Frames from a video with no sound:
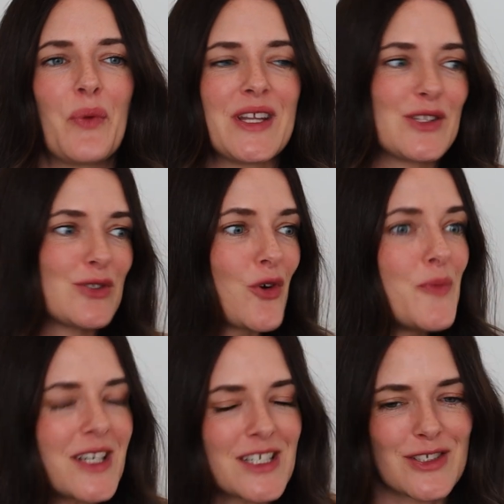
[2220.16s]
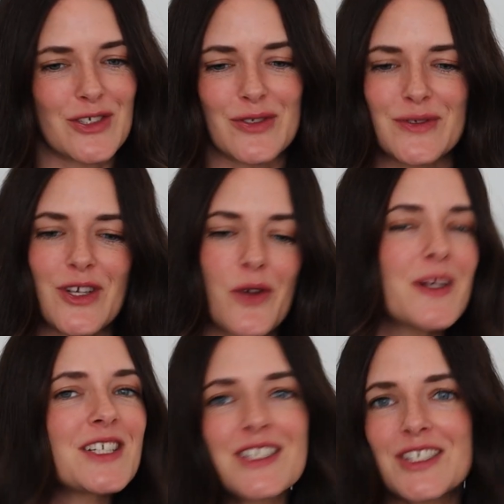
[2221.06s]
when so much is new, so
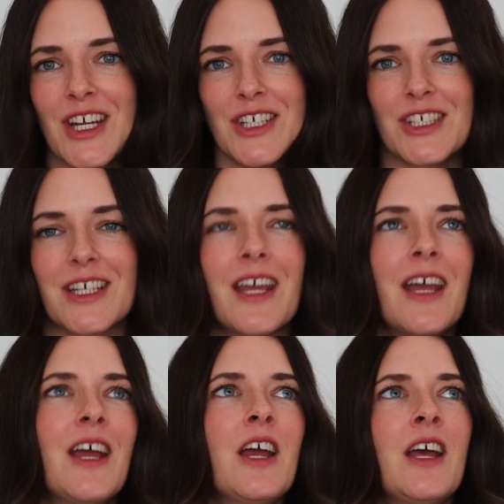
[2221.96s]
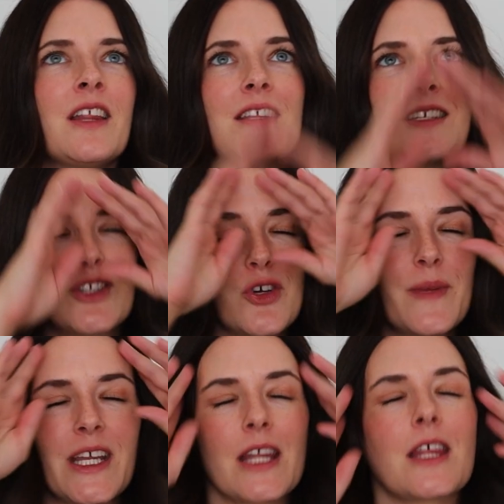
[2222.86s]
much is changing. There's so
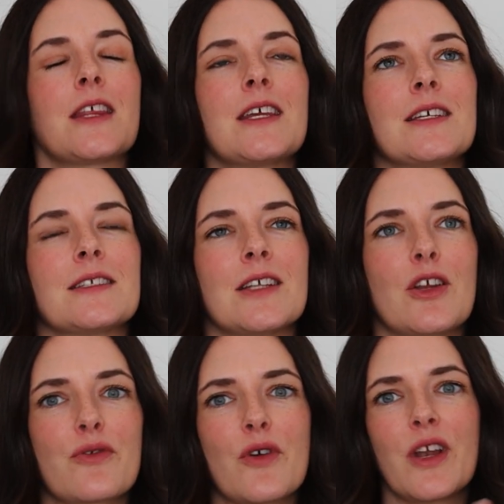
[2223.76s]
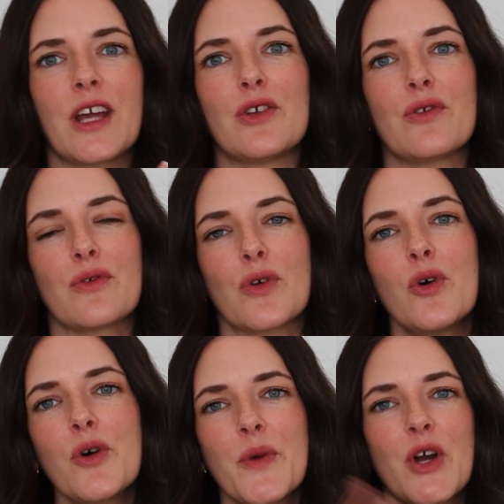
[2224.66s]
many other things that are thrown at you through
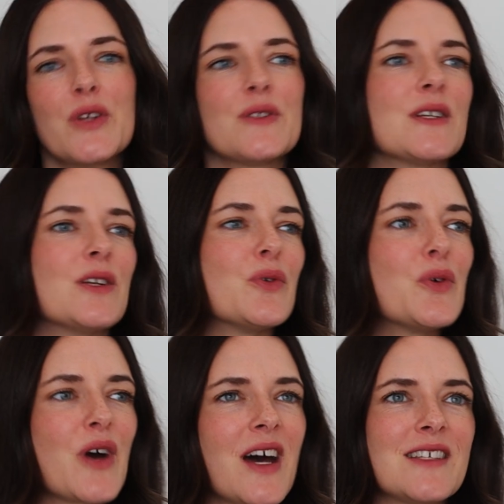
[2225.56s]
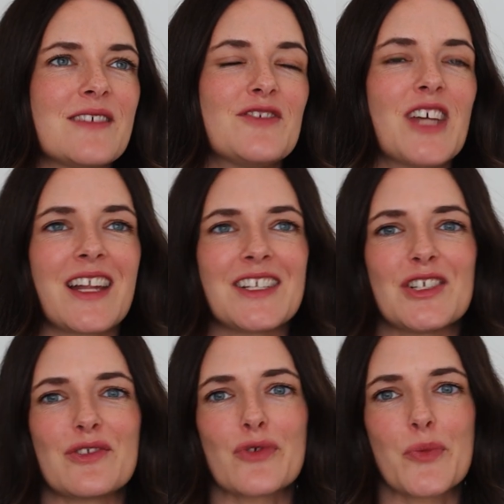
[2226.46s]
hormones and all kinds of
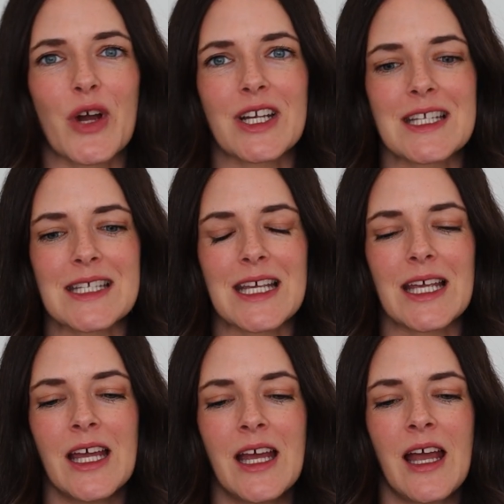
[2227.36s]
challenges through pregnancy.